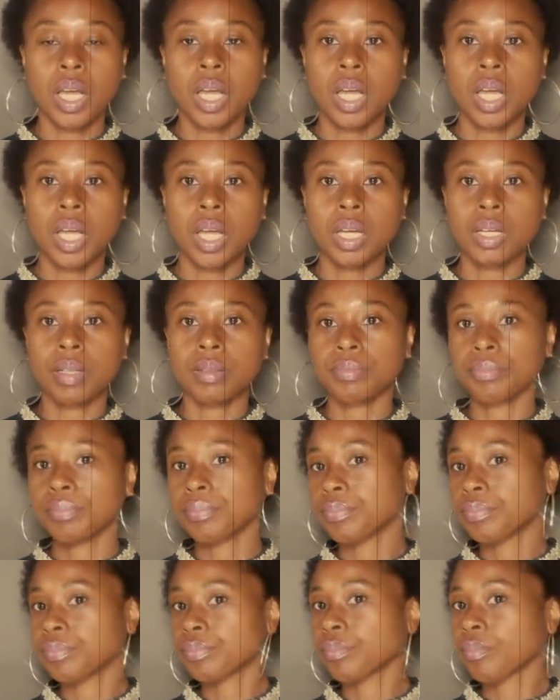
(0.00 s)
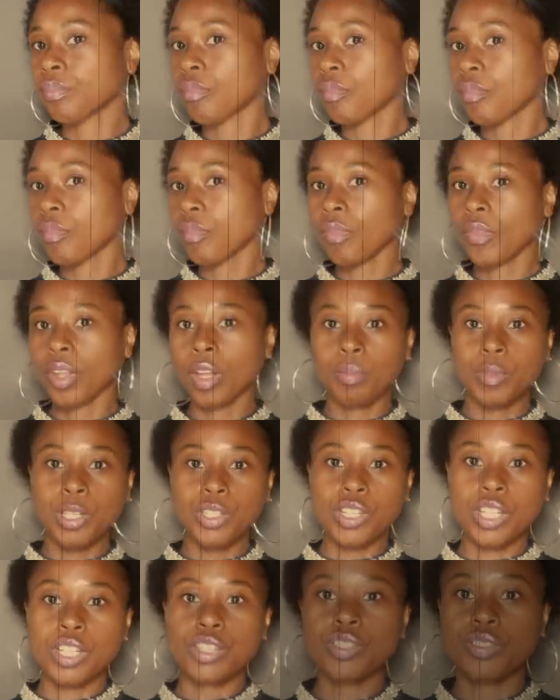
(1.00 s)
Let me
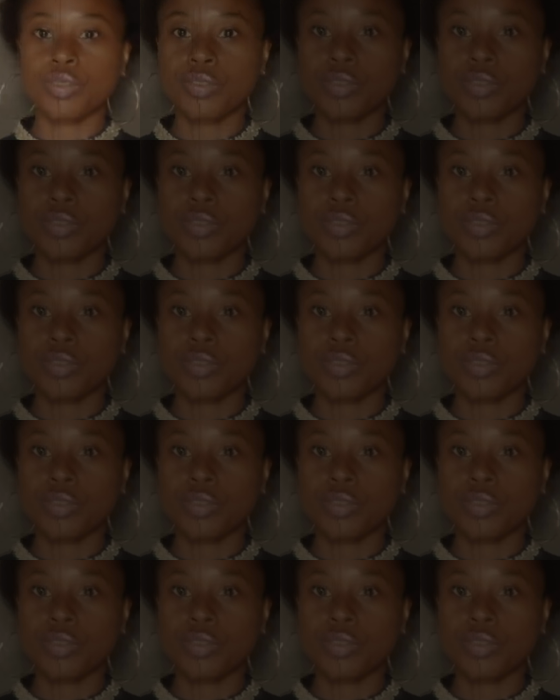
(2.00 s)
change a